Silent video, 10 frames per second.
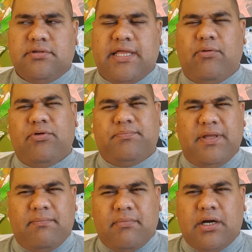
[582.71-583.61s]
That would
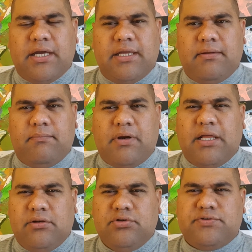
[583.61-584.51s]
be my
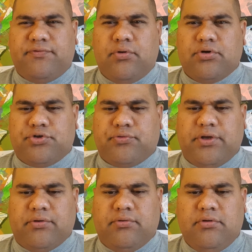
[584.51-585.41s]
loose forward
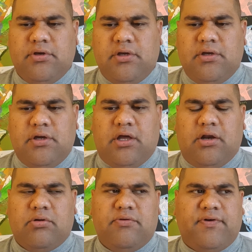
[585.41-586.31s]
trio,
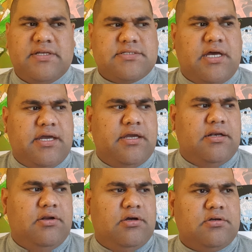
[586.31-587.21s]
along with Isaiah at
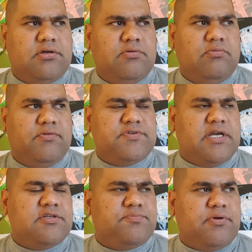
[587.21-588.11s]
lock, with
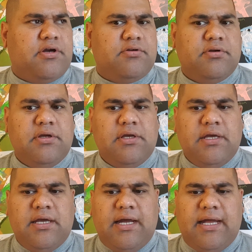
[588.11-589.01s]
James Brown,
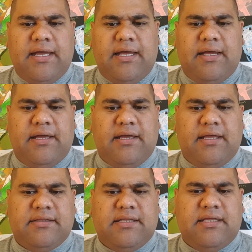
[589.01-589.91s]

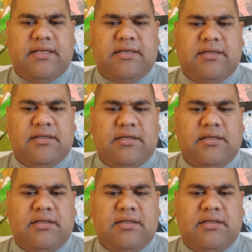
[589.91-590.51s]
and then